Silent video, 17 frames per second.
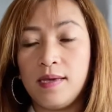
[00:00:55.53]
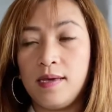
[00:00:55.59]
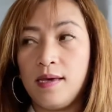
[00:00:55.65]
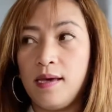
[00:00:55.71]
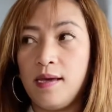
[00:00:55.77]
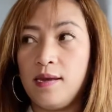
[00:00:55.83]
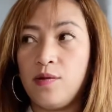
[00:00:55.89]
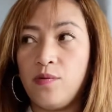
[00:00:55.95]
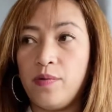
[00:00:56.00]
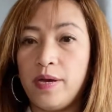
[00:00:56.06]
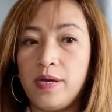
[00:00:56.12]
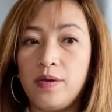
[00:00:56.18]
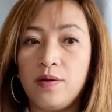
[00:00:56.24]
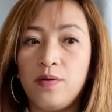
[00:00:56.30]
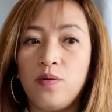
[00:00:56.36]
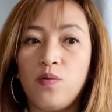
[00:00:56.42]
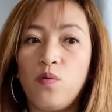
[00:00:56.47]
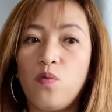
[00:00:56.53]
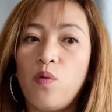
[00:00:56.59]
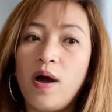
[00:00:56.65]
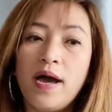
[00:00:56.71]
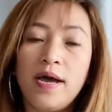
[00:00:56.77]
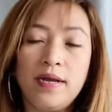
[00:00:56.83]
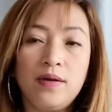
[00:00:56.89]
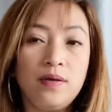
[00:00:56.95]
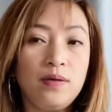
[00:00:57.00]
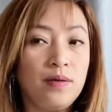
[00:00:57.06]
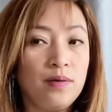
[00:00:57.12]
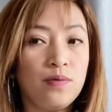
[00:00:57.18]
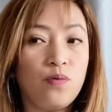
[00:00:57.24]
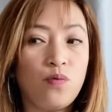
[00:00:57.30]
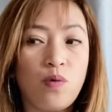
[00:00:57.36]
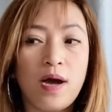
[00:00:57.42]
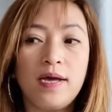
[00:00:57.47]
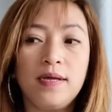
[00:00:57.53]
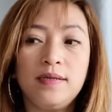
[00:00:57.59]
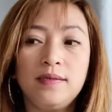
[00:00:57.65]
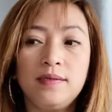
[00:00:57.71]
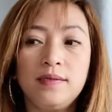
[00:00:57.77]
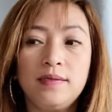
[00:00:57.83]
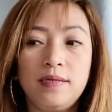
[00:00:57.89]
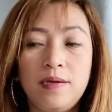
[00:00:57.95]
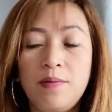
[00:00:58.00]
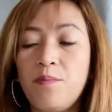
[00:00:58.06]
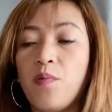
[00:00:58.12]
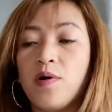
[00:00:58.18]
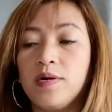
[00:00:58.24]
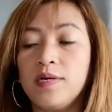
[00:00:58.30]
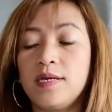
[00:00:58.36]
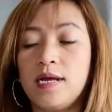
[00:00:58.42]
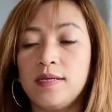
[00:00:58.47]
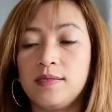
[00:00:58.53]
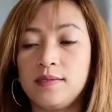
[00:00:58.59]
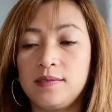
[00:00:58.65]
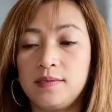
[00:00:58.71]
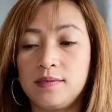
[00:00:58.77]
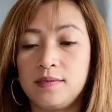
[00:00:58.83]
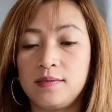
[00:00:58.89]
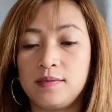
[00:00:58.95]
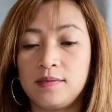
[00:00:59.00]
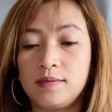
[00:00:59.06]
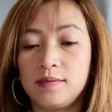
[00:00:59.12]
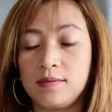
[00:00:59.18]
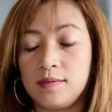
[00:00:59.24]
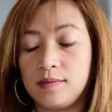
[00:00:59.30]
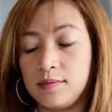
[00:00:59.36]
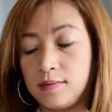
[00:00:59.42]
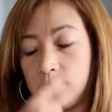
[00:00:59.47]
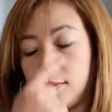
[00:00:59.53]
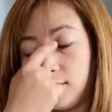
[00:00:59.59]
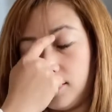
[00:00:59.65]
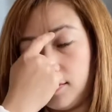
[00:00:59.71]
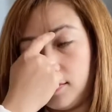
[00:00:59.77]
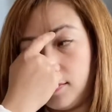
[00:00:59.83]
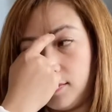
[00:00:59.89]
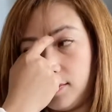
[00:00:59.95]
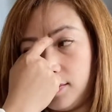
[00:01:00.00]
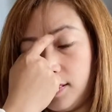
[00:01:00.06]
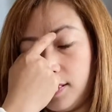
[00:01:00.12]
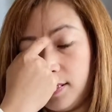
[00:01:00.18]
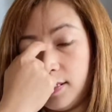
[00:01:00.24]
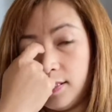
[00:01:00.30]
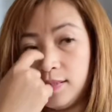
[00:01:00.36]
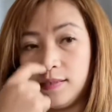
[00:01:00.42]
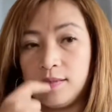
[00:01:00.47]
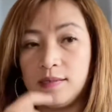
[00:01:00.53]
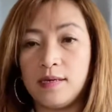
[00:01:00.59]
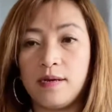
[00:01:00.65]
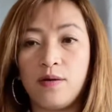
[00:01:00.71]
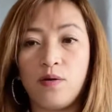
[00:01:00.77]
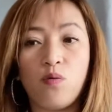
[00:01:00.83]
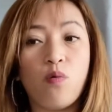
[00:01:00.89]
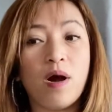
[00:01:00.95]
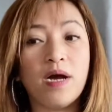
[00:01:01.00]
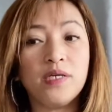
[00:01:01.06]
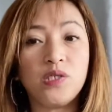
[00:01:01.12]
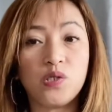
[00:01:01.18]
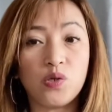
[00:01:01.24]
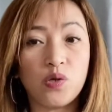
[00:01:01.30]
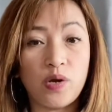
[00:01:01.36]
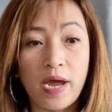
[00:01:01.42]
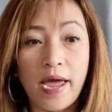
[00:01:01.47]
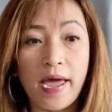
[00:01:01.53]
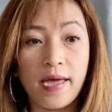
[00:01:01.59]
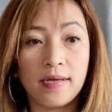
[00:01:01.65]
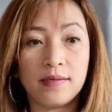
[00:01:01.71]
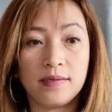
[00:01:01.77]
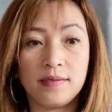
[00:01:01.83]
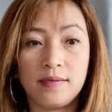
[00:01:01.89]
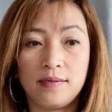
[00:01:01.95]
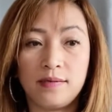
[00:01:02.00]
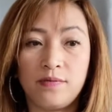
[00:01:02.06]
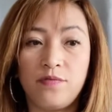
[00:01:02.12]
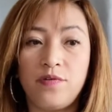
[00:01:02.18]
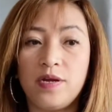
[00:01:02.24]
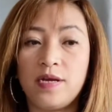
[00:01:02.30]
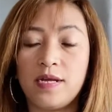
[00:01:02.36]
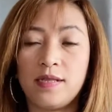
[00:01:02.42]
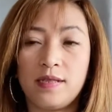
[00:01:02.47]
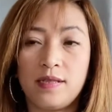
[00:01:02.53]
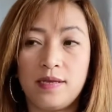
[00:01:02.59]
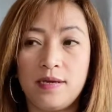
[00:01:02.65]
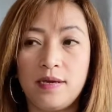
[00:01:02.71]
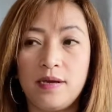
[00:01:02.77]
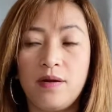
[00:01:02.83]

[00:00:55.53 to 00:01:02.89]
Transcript: Anyway, one important thing is wash your hand frequently,